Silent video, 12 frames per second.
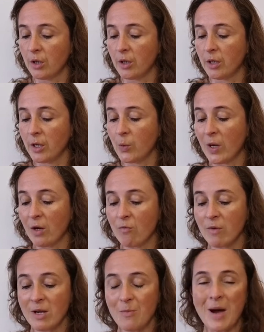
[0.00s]
in a way,
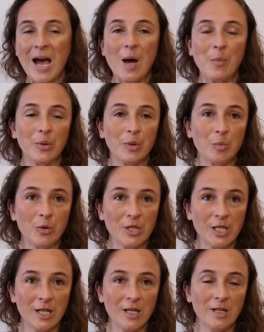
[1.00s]
remap the
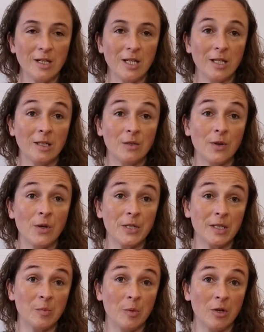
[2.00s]
body, its felt
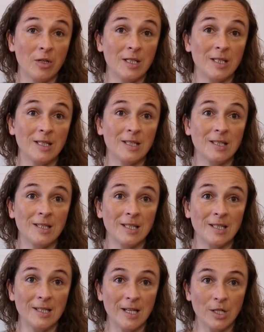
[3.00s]
experiences, the
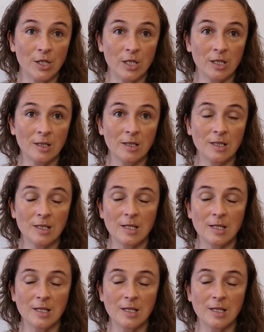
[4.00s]
sensations.